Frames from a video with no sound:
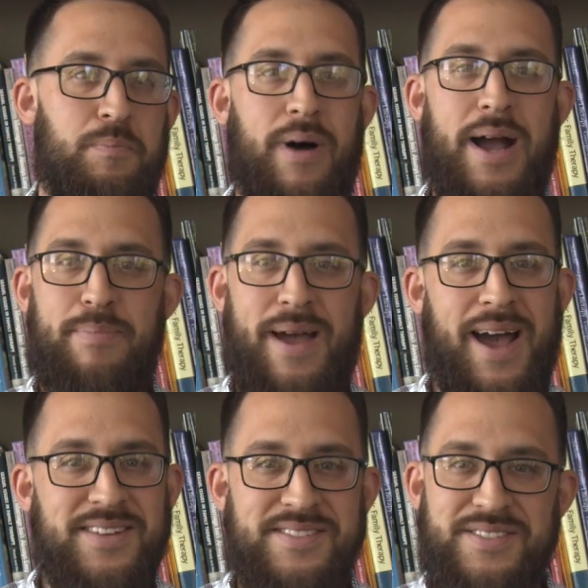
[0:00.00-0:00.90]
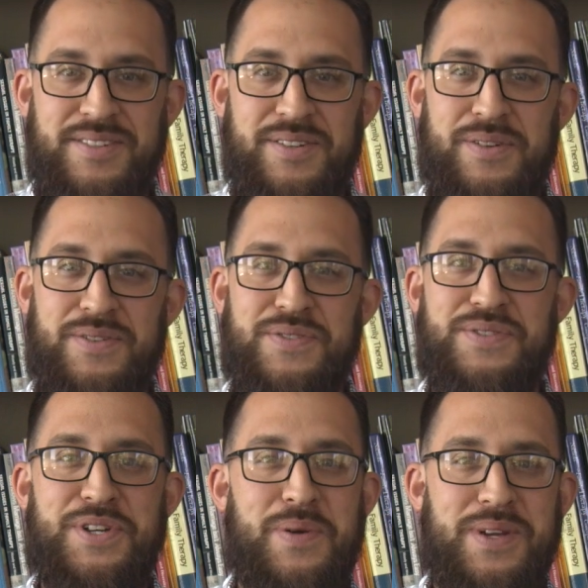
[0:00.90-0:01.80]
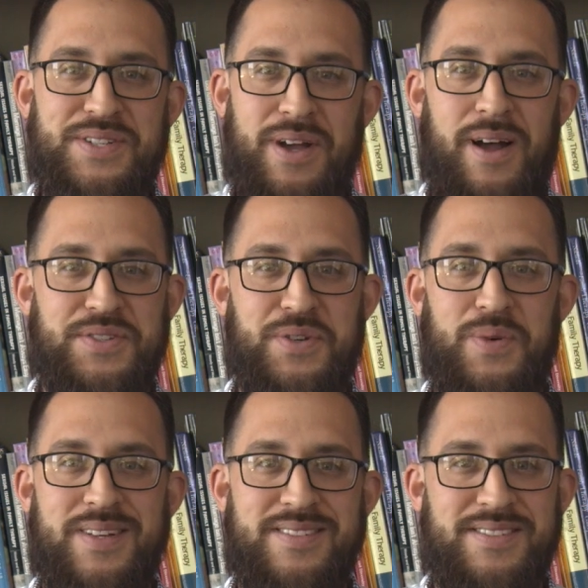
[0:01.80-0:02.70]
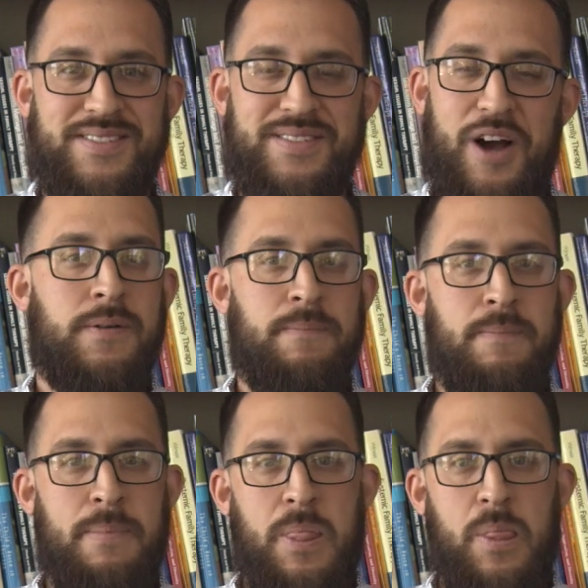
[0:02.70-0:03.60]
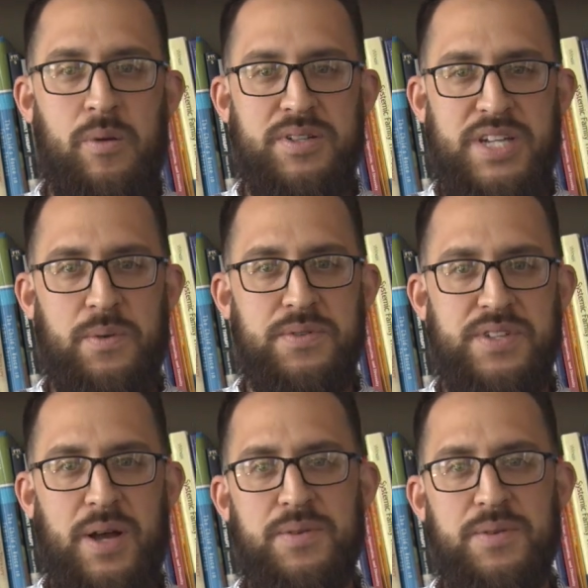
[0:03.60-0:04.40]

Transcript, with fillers: bypass serious consequences as I was